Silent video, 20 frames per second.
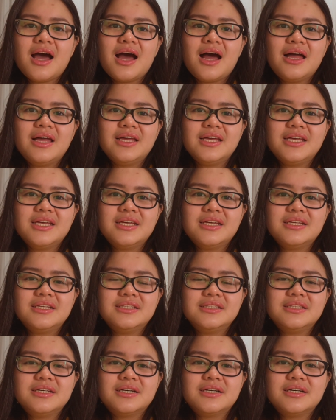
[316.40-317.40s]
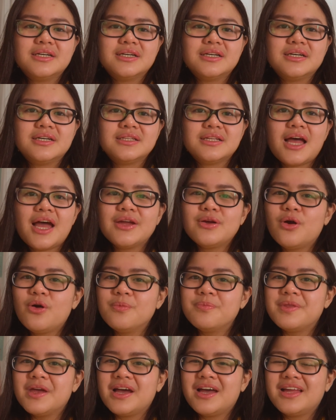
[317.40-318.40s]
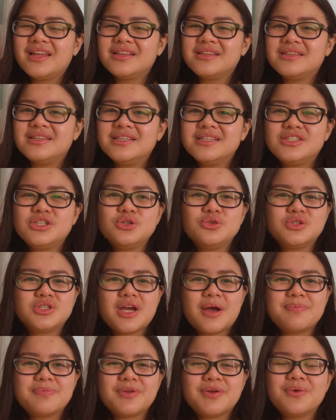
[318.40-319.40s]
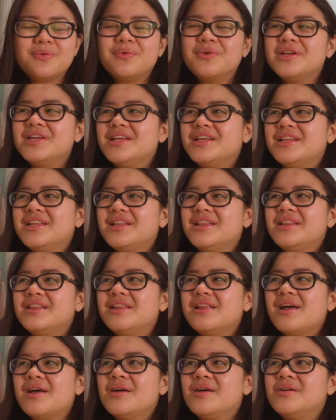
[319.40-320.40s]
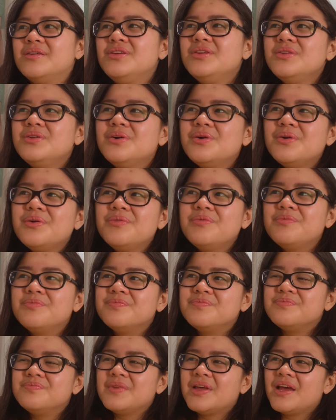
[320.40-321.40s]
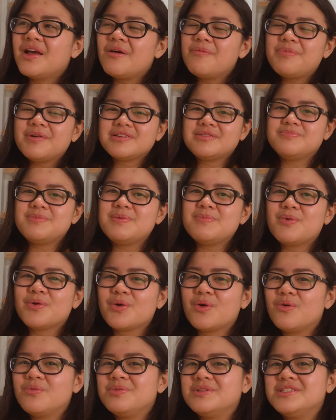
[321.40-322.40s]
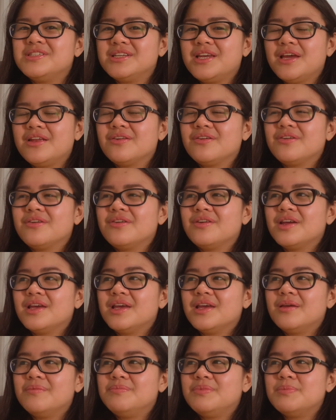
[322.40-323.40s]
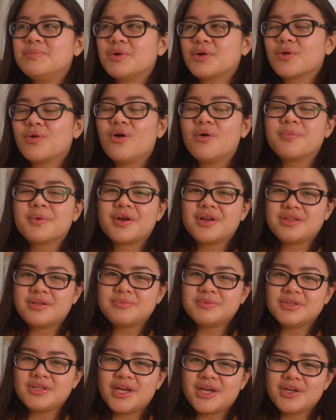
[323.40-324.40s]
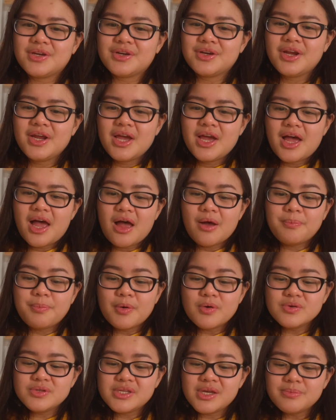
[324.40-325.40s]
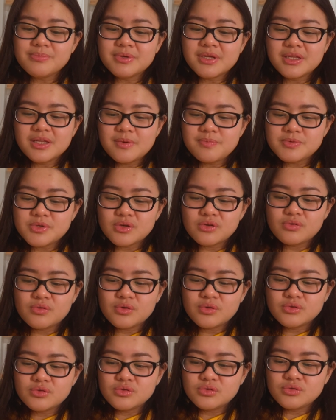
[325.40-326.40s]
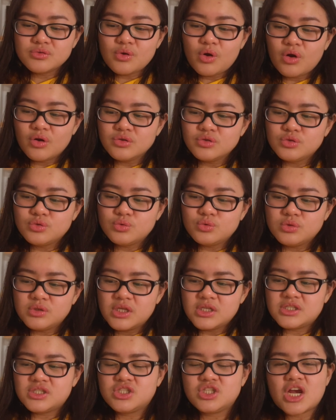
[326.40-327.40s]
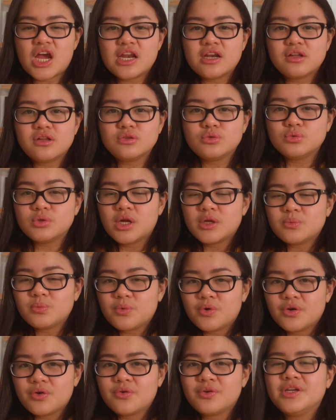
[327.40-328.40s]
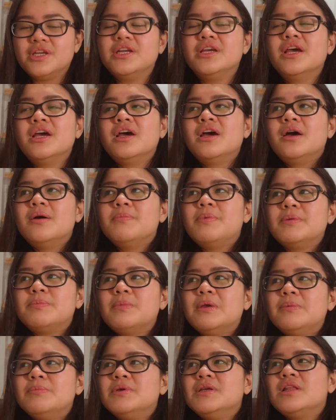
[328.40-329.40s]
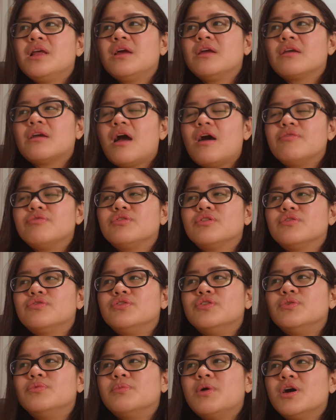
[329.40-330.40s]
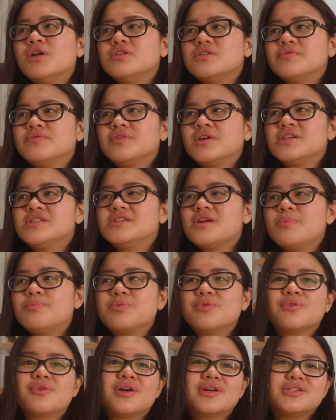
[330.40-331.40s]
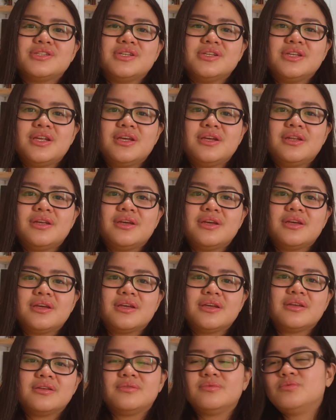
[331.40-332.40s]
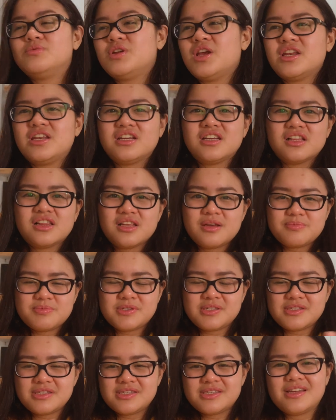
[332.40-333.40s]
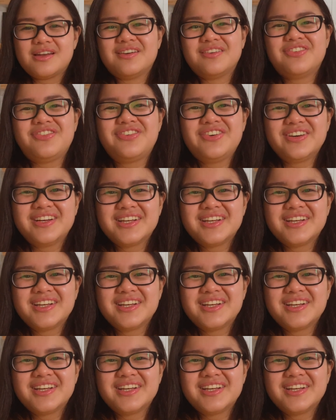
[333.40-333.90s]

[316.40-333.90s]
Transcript: And uh, I hope that this new chapter will, you know, help us be more open together, be more cooperative together. I'll post some clips on on this channel, do not worry. But maybe like after a few months, after I stop procrastinating, getting clips and stuff.